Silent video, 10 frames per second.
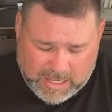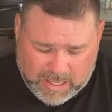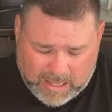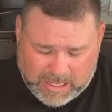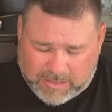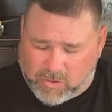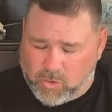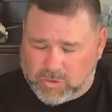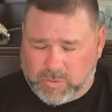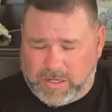Uh, and of
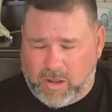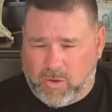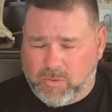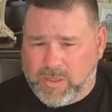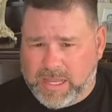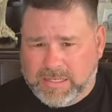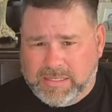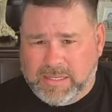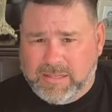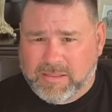course, we know
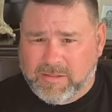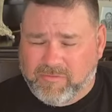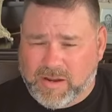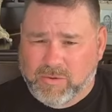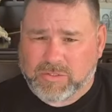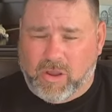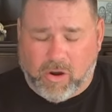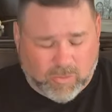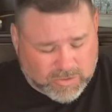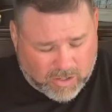that uh, that Pharaoh's
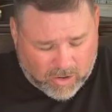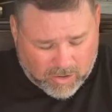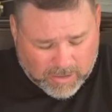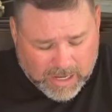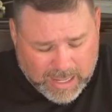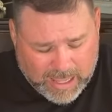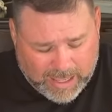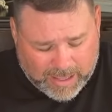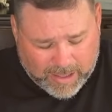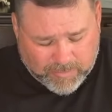heart was hardened.
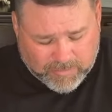Um,